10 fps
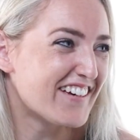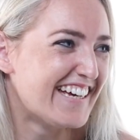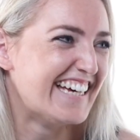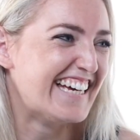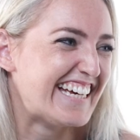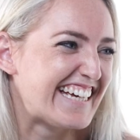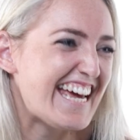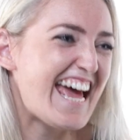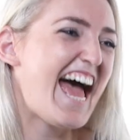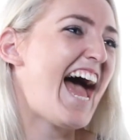Yeah.
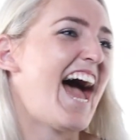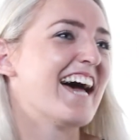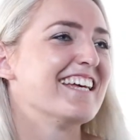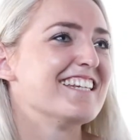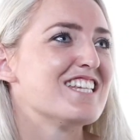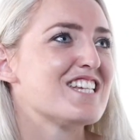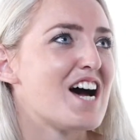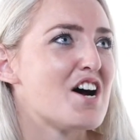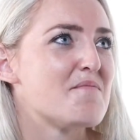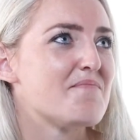And
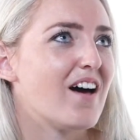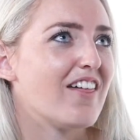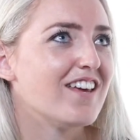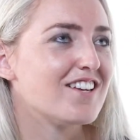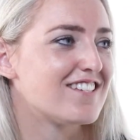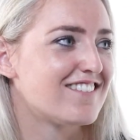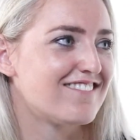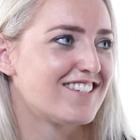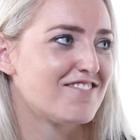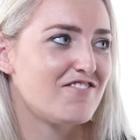I think
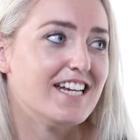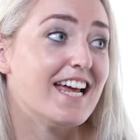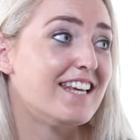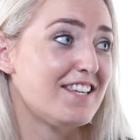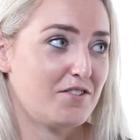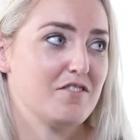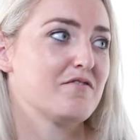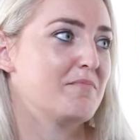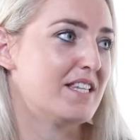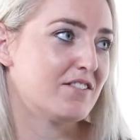to read any sort of
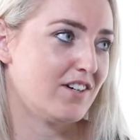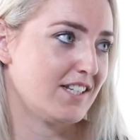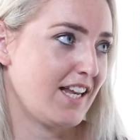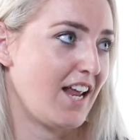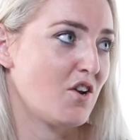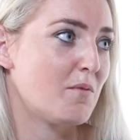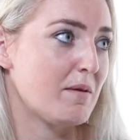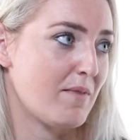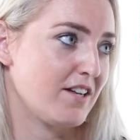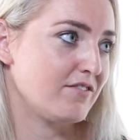piece of content and not
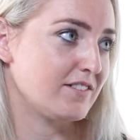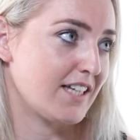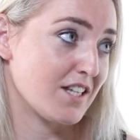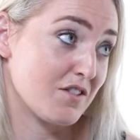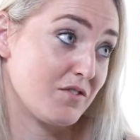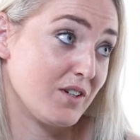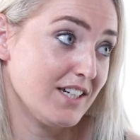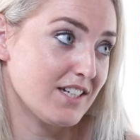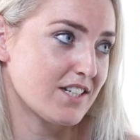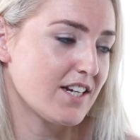be mindful of that is
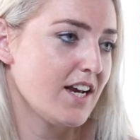foolish.